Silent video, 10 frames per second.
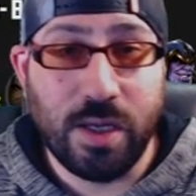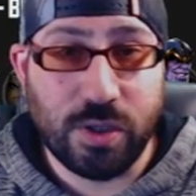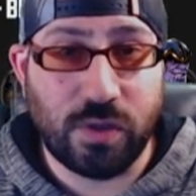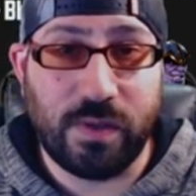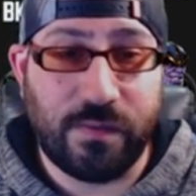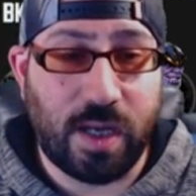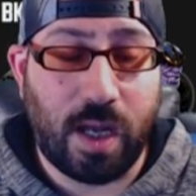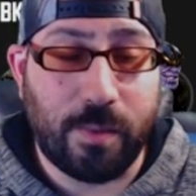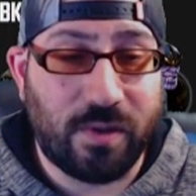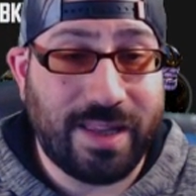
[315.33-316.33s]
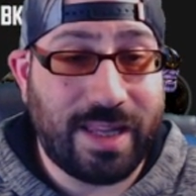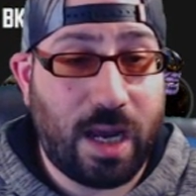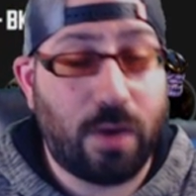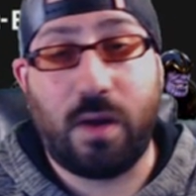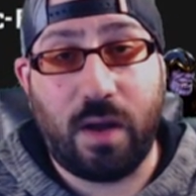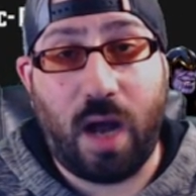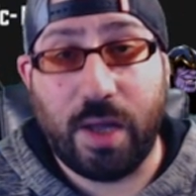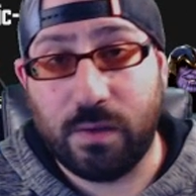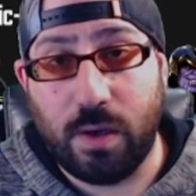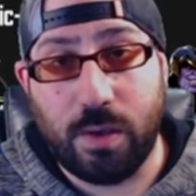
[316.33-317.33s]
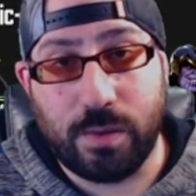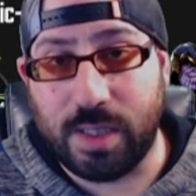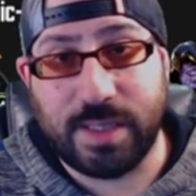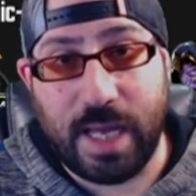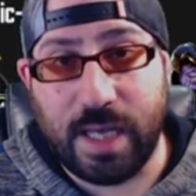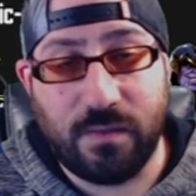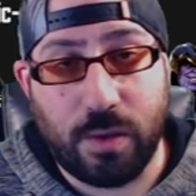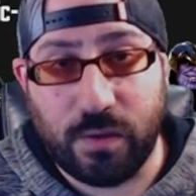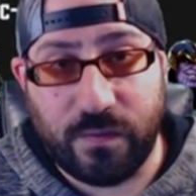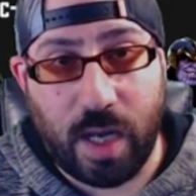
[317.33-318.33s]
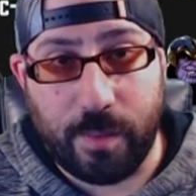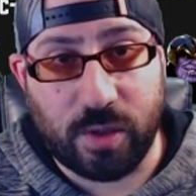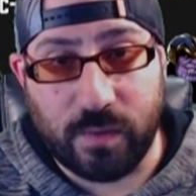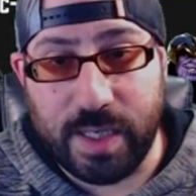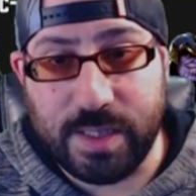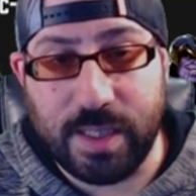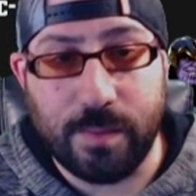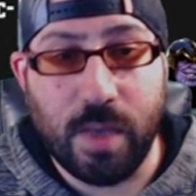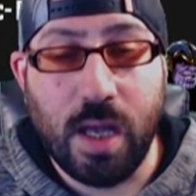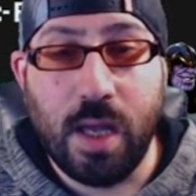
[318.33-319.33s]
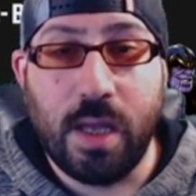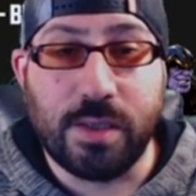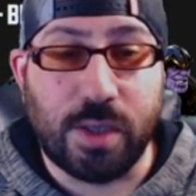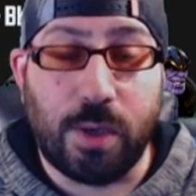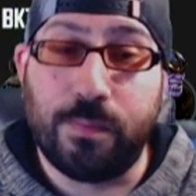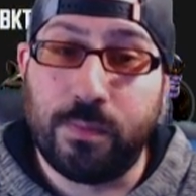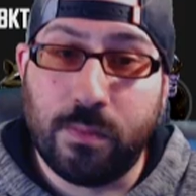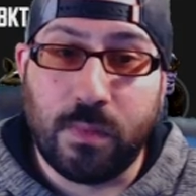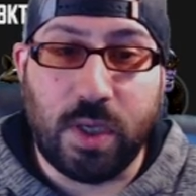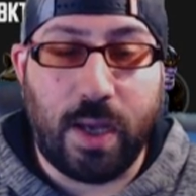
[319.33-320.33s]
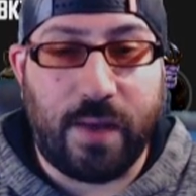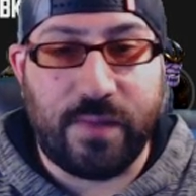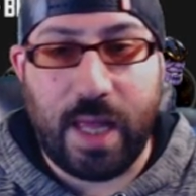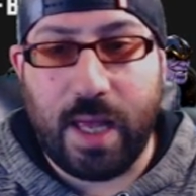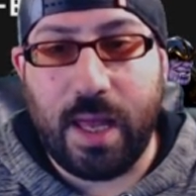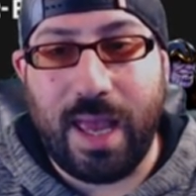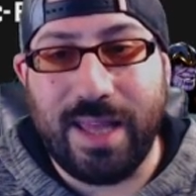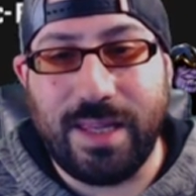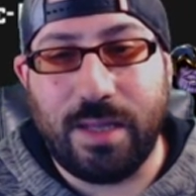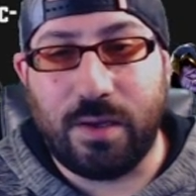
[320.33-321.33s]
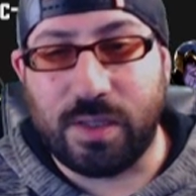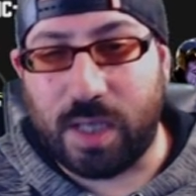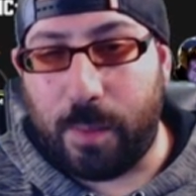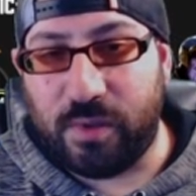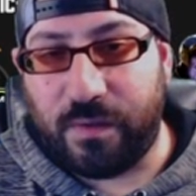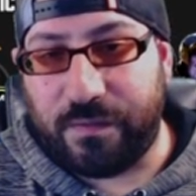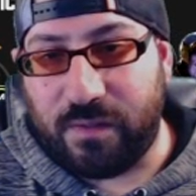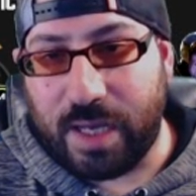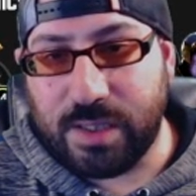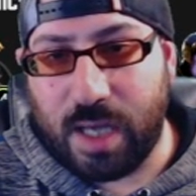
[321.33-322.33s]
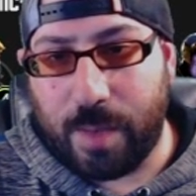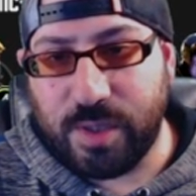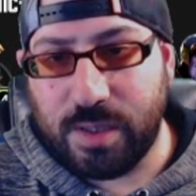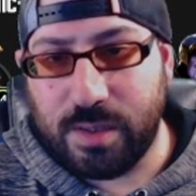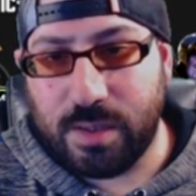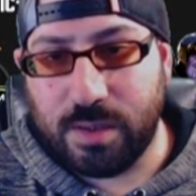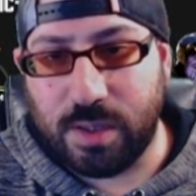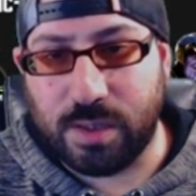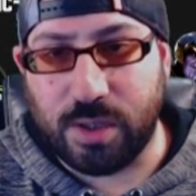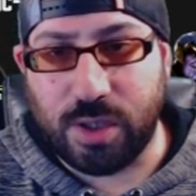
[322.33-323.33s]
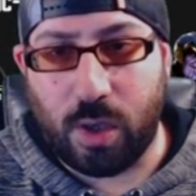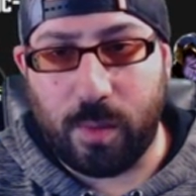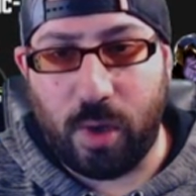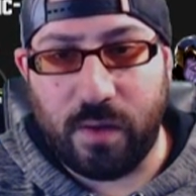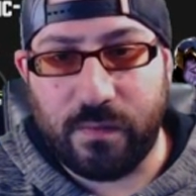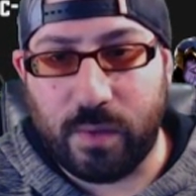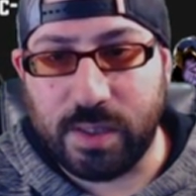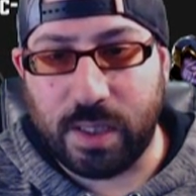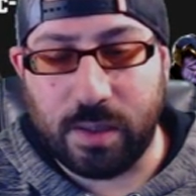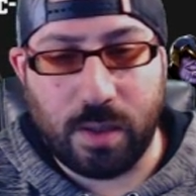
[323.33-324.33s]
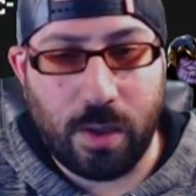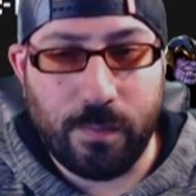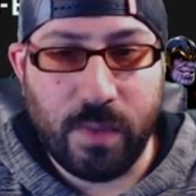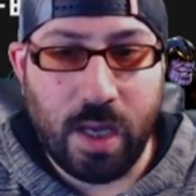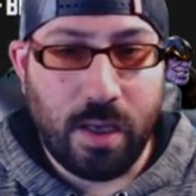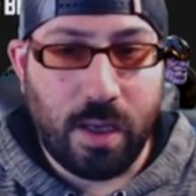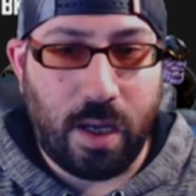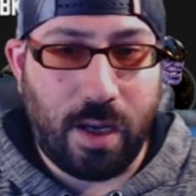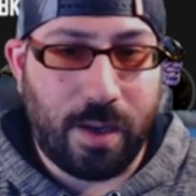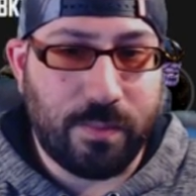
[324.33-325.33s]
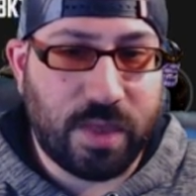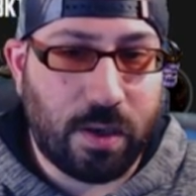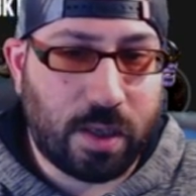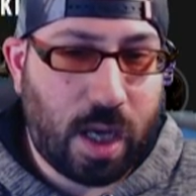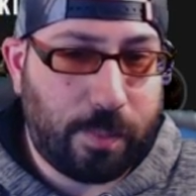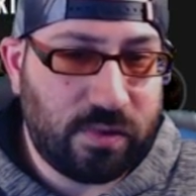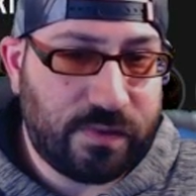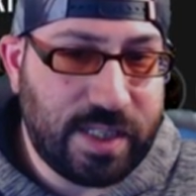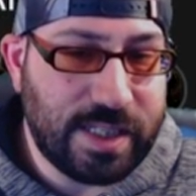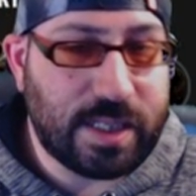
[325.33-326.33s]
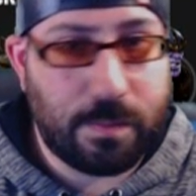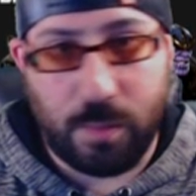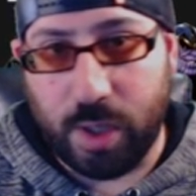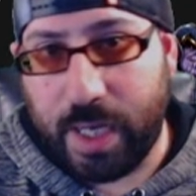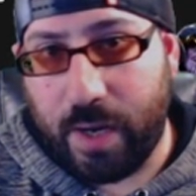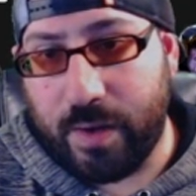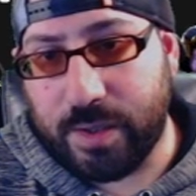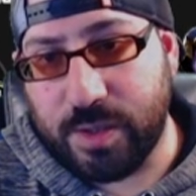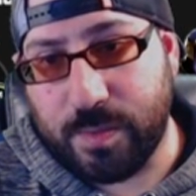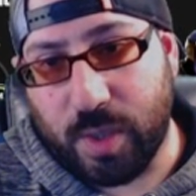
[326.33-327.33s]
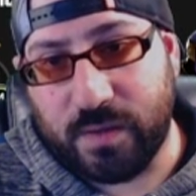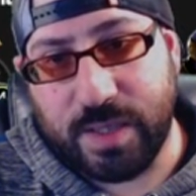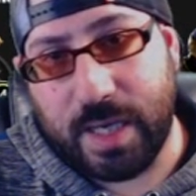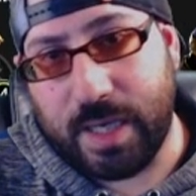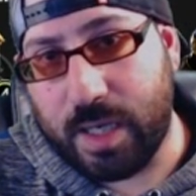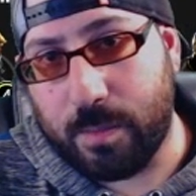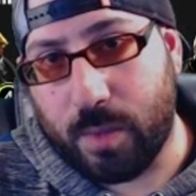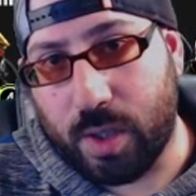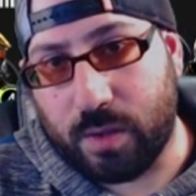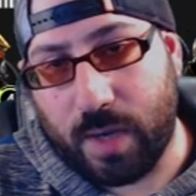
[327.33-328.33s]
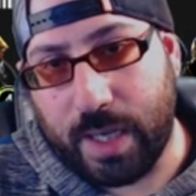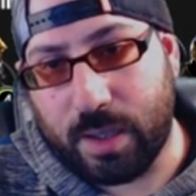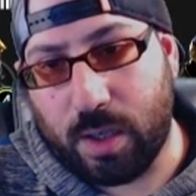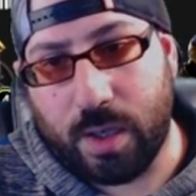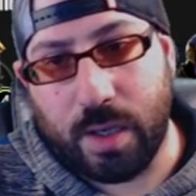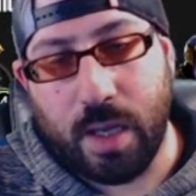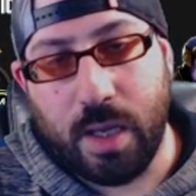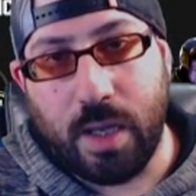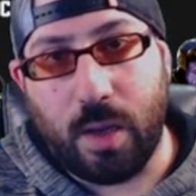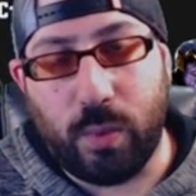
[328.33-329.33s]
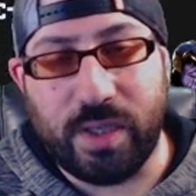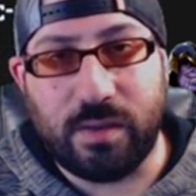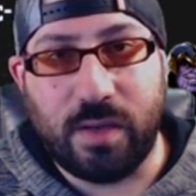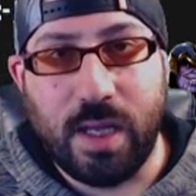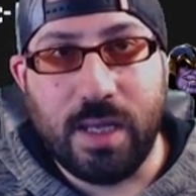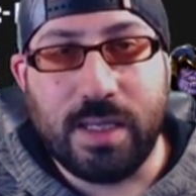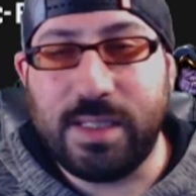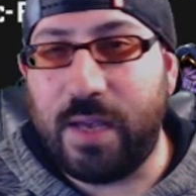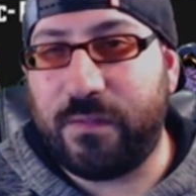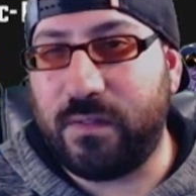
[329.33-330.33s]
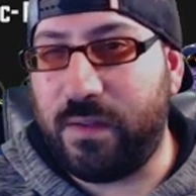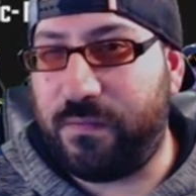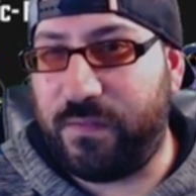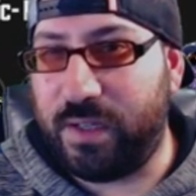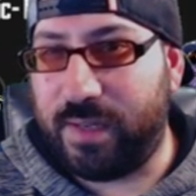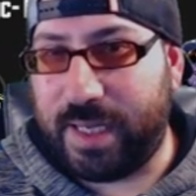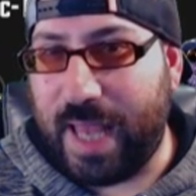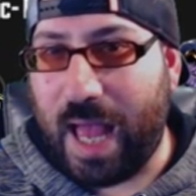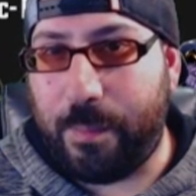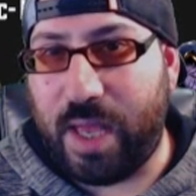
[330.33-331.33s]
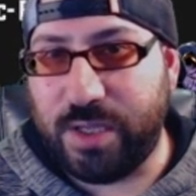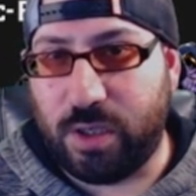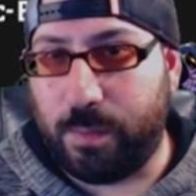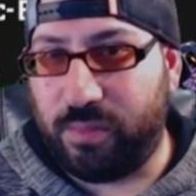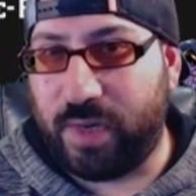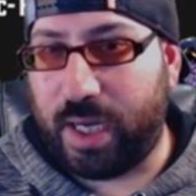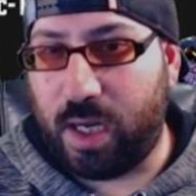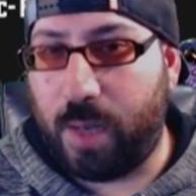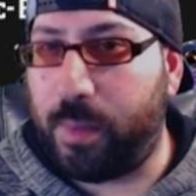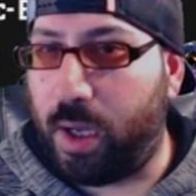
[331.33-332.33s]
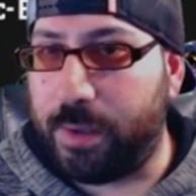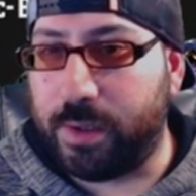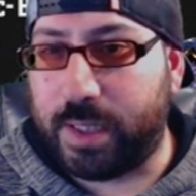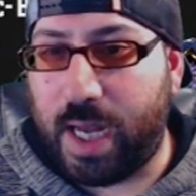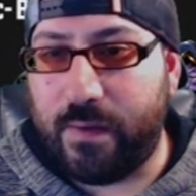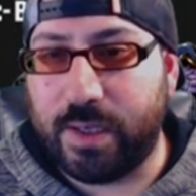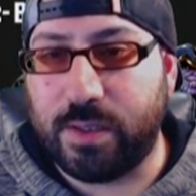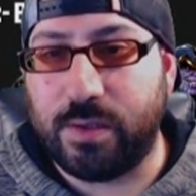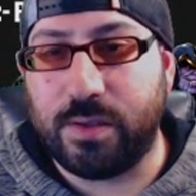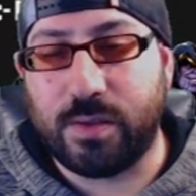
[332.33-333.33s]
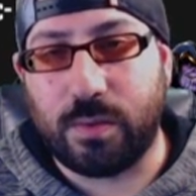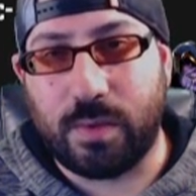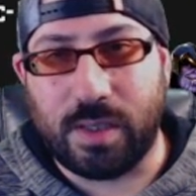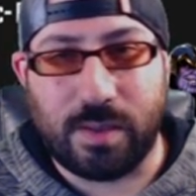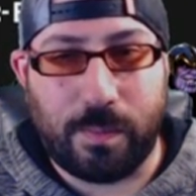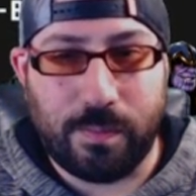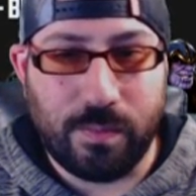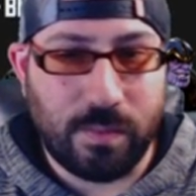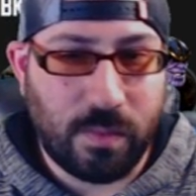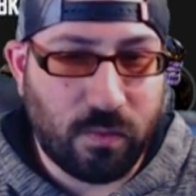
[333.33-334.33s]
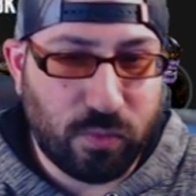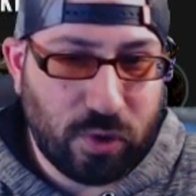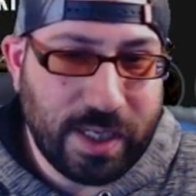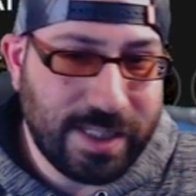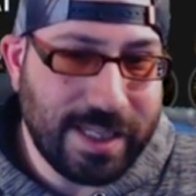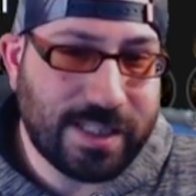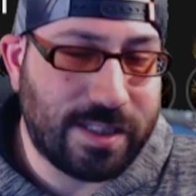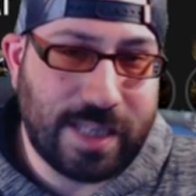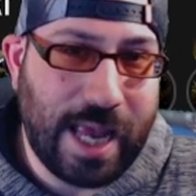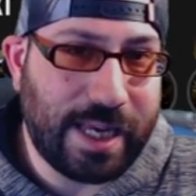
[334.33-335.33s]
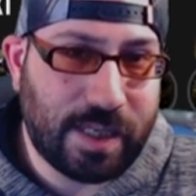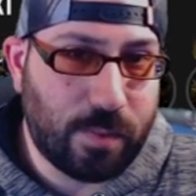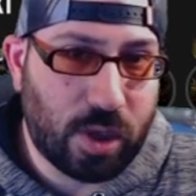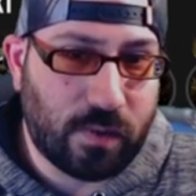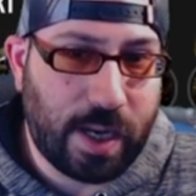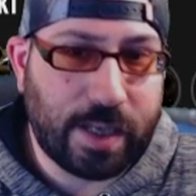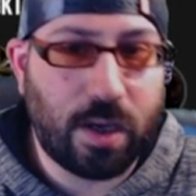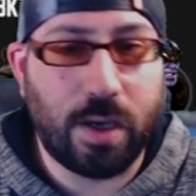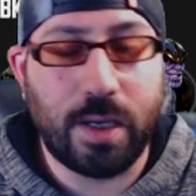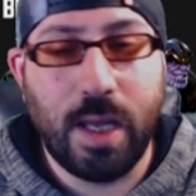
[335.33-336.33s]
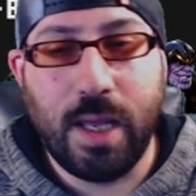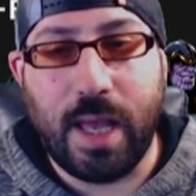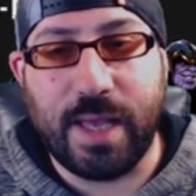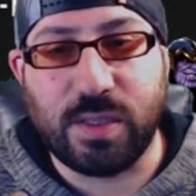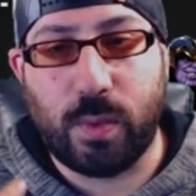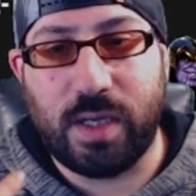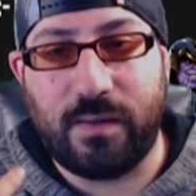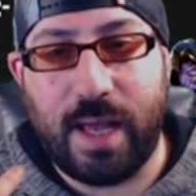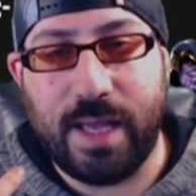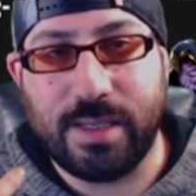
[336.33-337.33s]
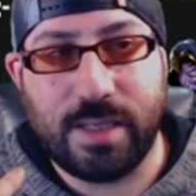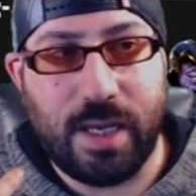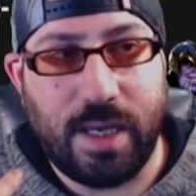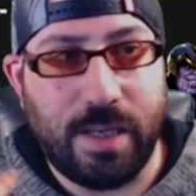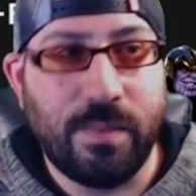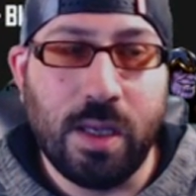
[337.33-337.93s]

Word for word: truly phenomenal. And they are on their own a standalone phenomenal raid team. So you have that, and then there's a couple of flex options just to show them off. Was it go? There are a couple of decent Merc characters. Merc Lieutenant and Merc Riot Guard will definitely fill a gap as you're bringing up other characters. There's a pretty decent tank in Merc Riot Guard, as well as a